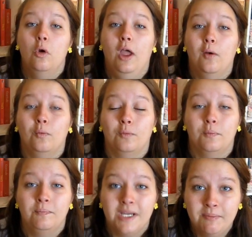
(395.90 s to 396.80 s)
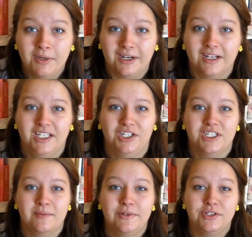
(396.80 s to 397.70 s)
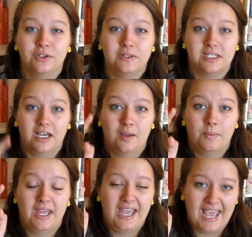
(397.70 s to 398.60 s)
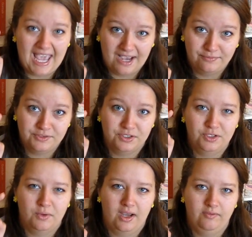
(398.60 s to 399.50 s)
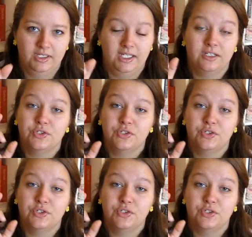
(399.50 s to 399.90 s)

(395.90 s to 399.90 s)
And remember, your temperature goes up after you ovulate.